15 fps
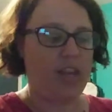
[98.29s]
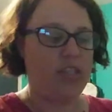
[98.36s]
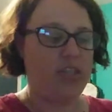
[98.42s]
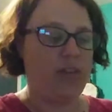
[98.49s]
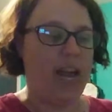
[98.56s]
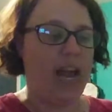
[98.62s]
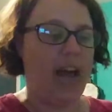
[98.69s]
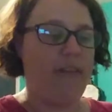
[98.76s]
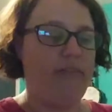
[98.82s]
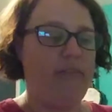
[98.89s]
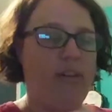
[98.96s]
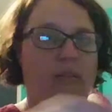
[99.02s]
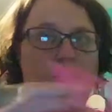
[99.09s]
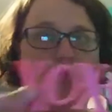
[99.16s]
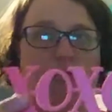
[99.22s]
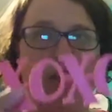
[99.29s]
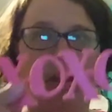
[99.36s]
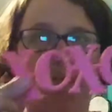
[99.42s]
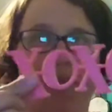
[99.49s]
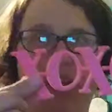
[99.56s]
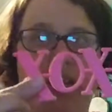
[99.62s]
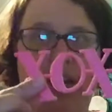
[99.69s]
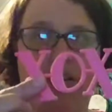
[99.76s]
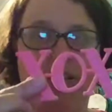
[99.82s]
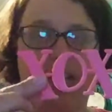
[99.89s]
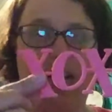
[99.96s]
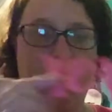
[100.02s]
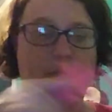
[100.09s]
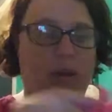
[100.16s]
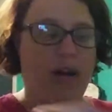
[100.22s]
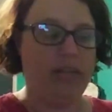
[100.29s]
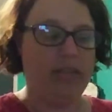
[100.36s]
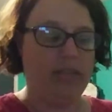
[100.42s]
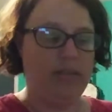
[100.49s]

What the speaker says: So I have, for the big letters that I bought,